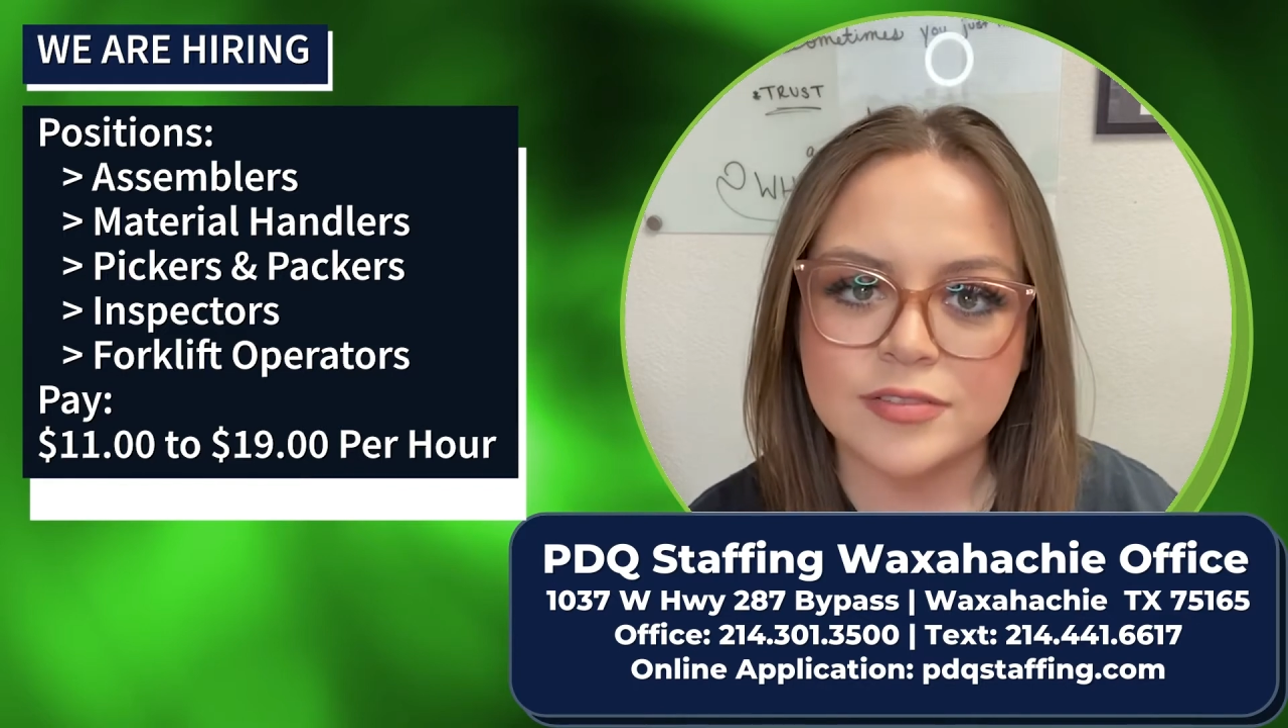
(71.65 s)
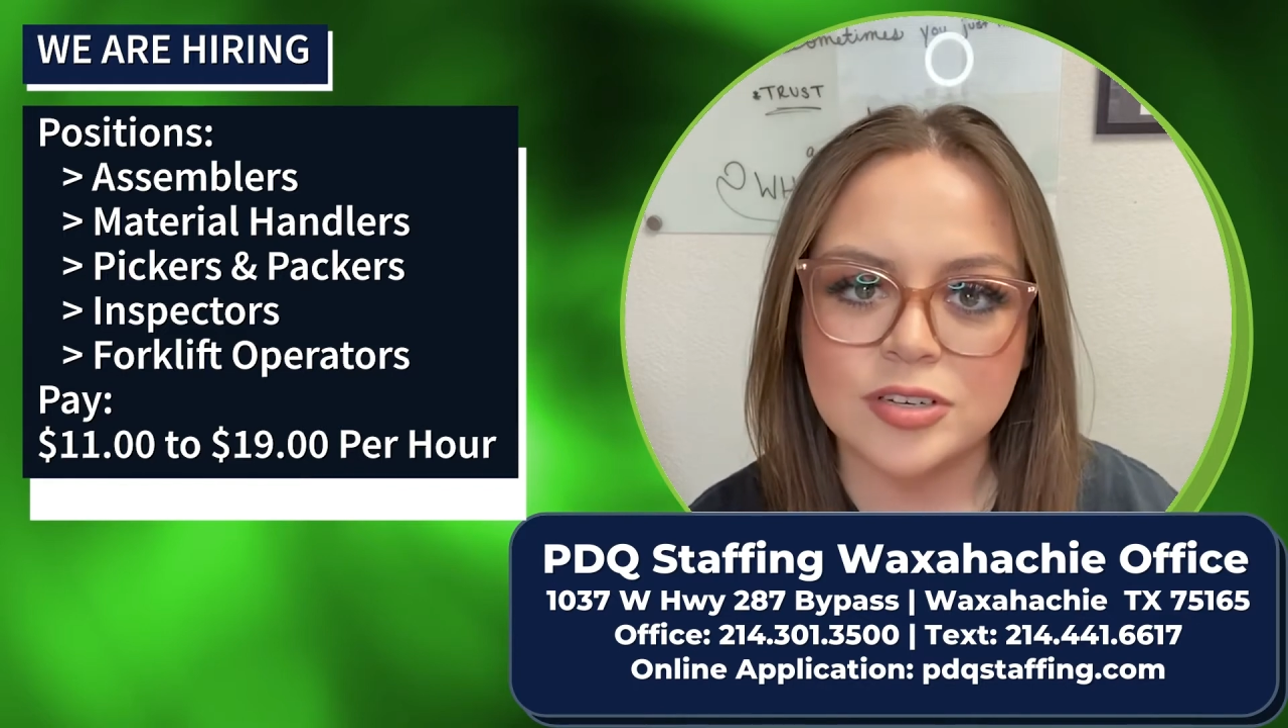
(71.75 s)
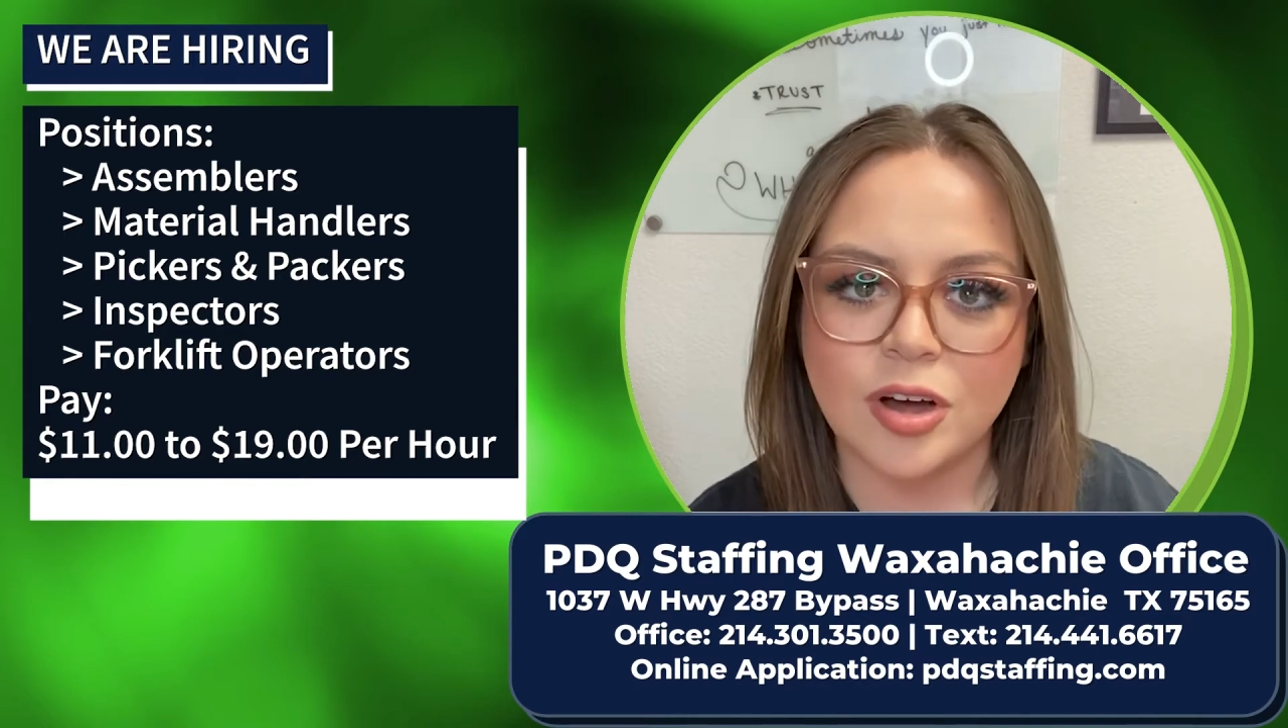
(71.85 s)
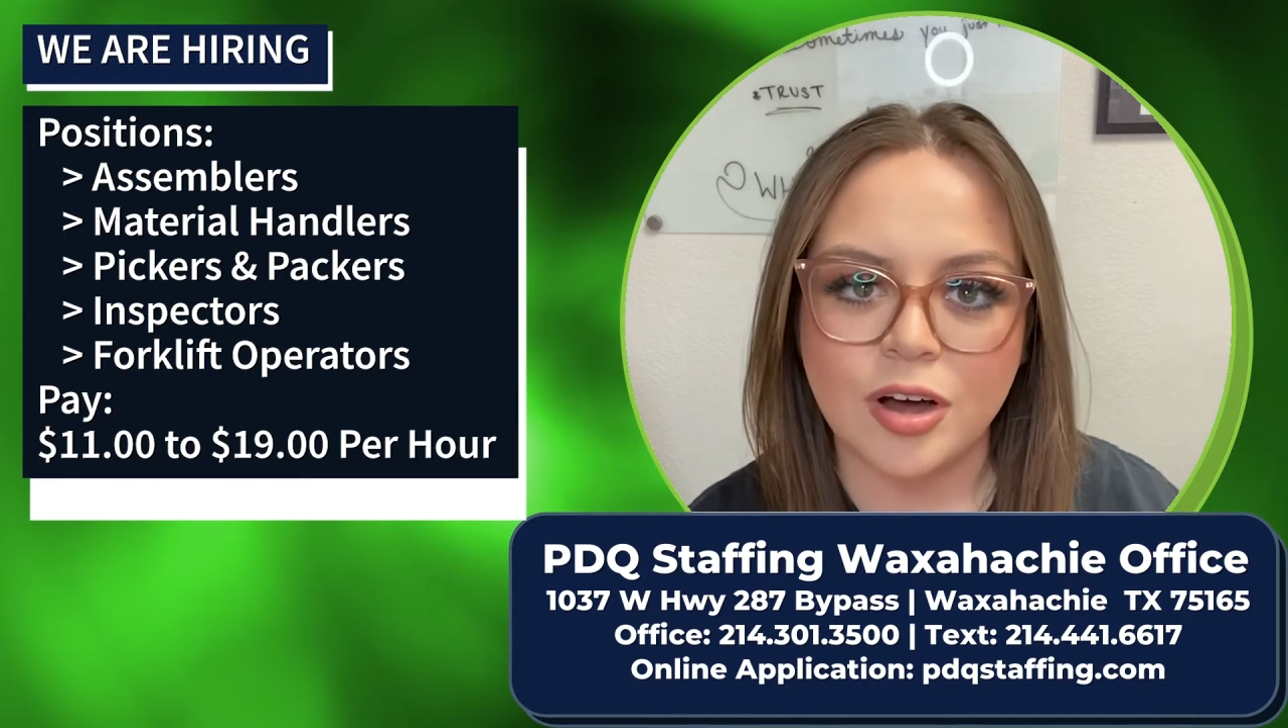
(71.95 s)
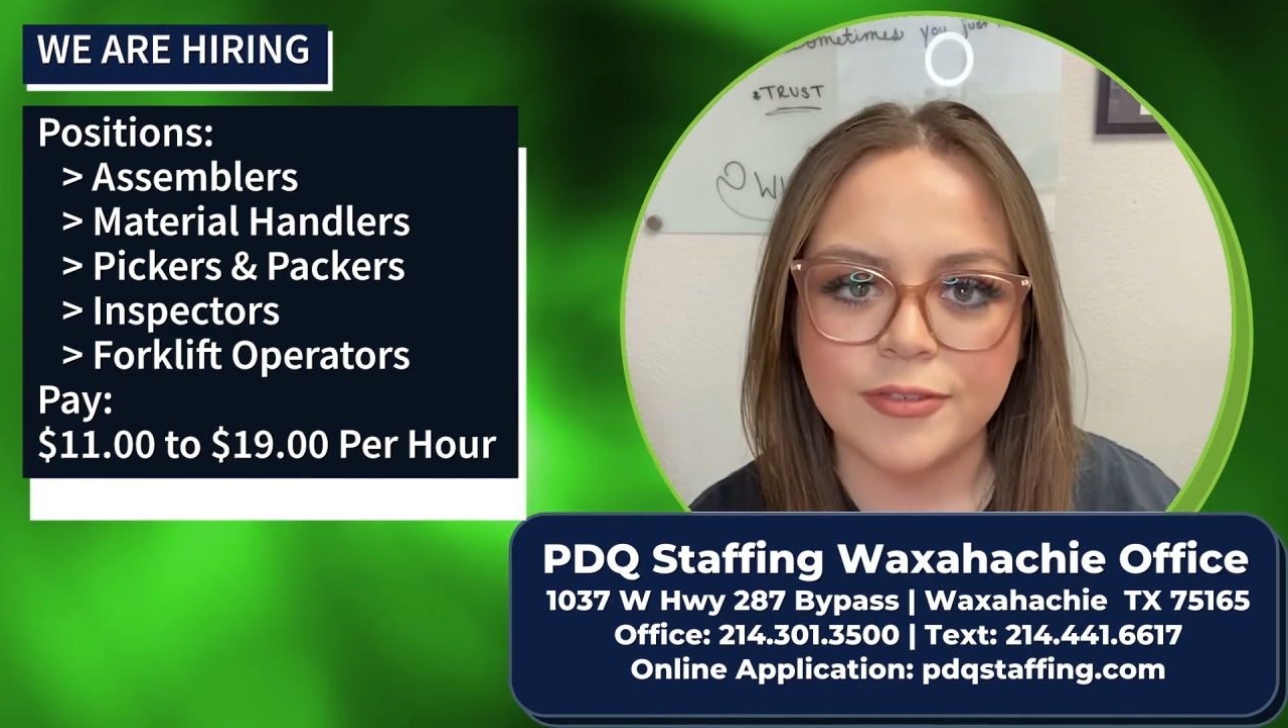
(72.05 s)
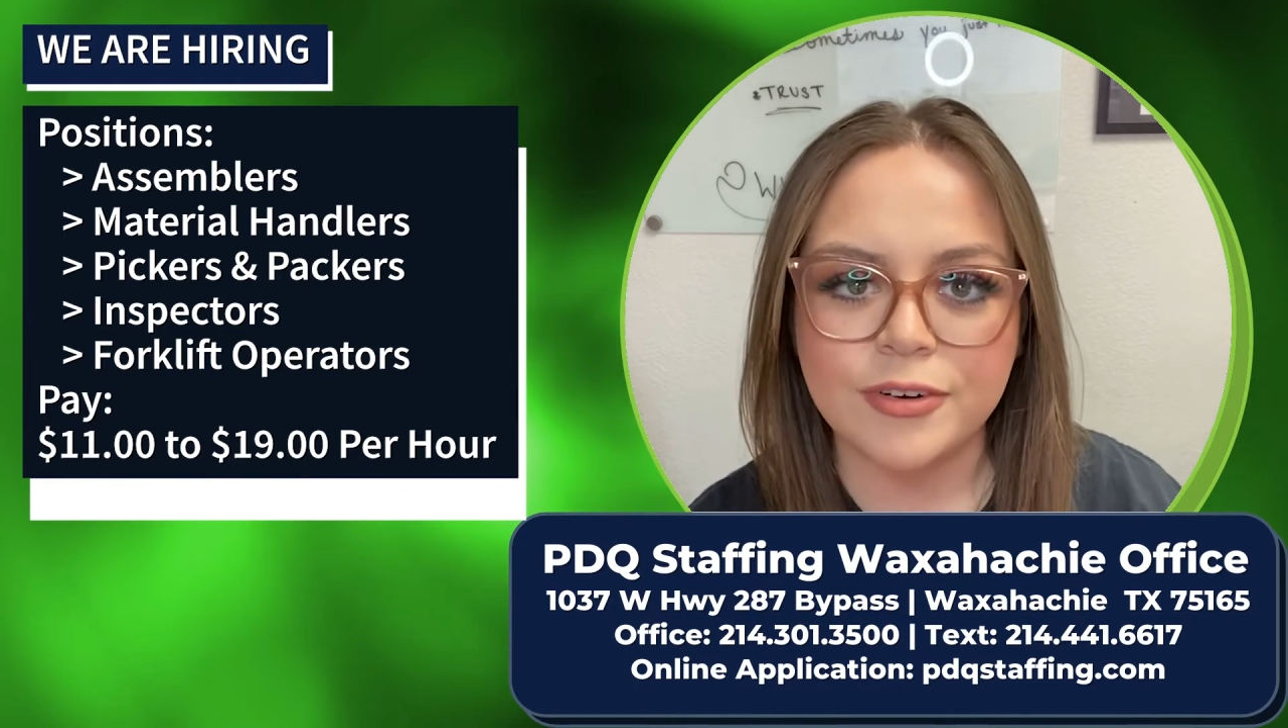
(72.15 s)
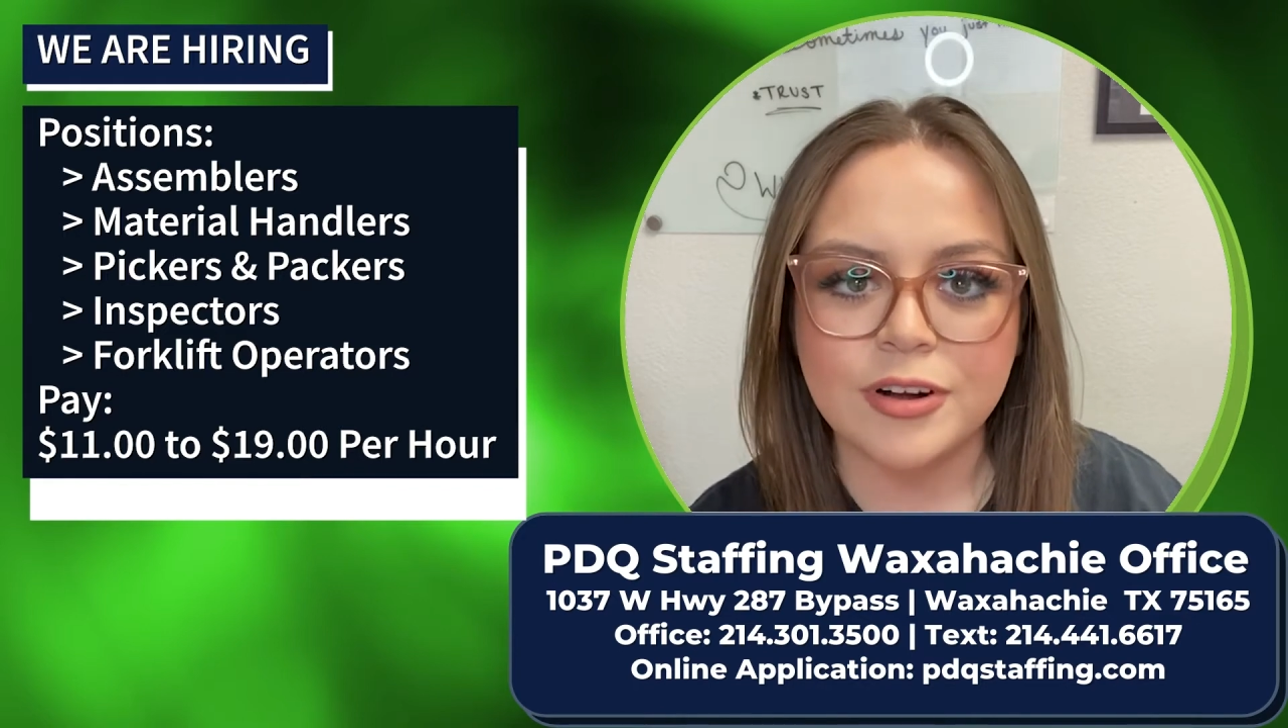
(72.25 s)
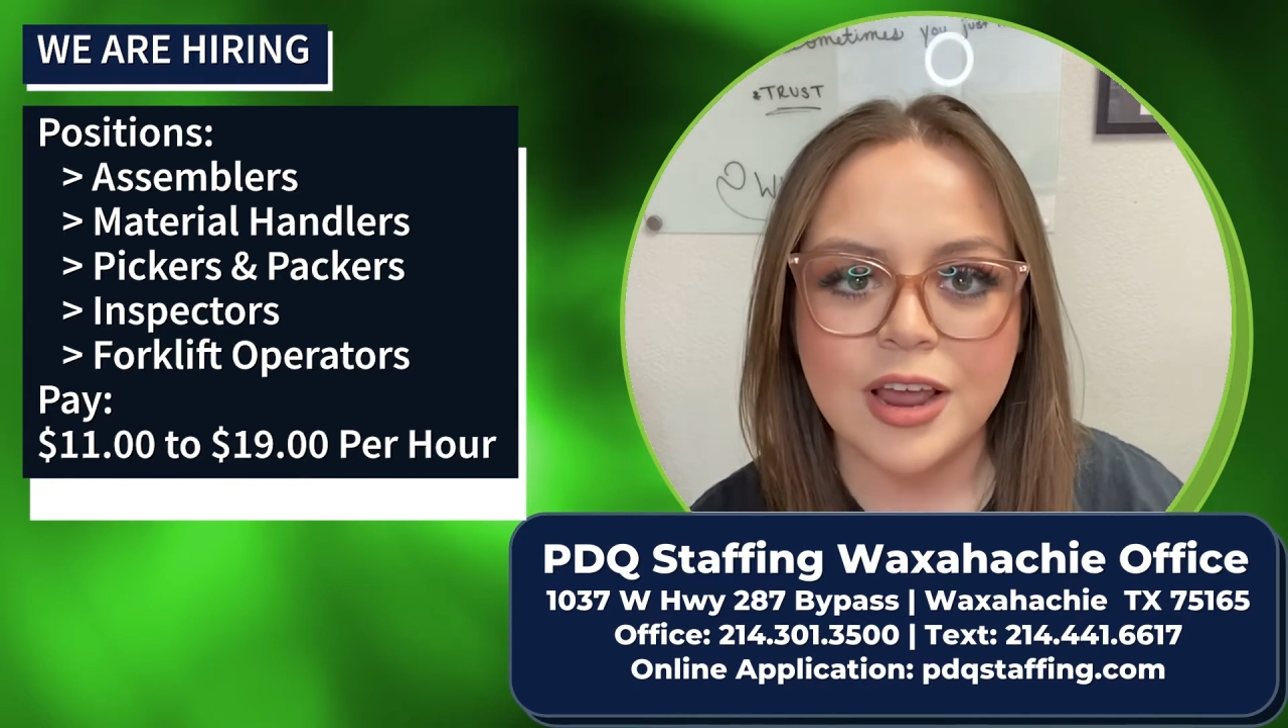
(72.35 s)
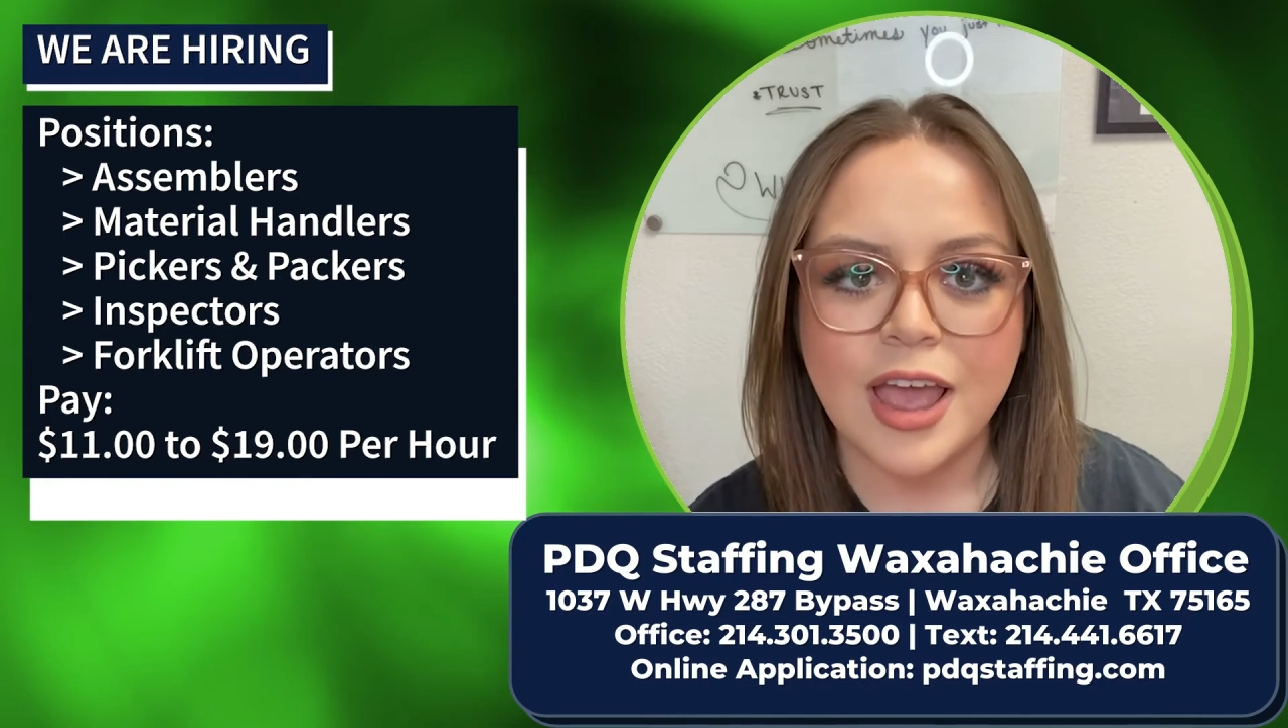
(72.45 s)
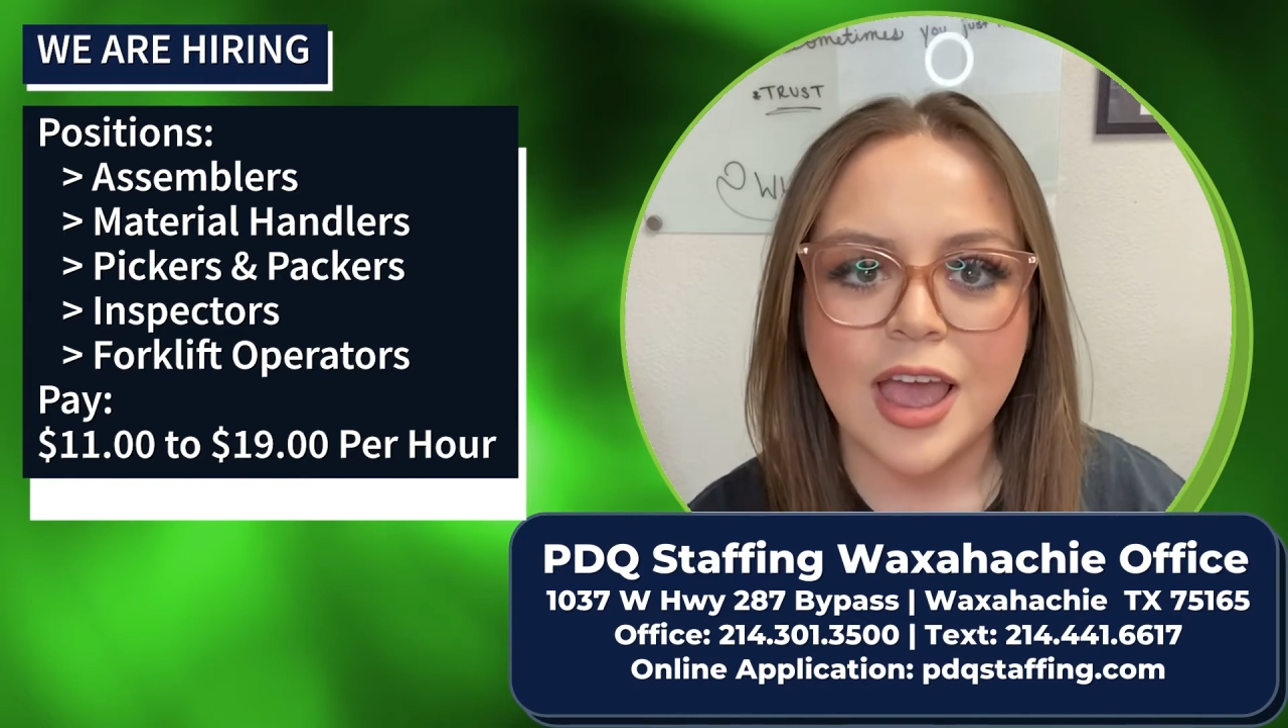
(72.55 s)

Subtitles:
to offer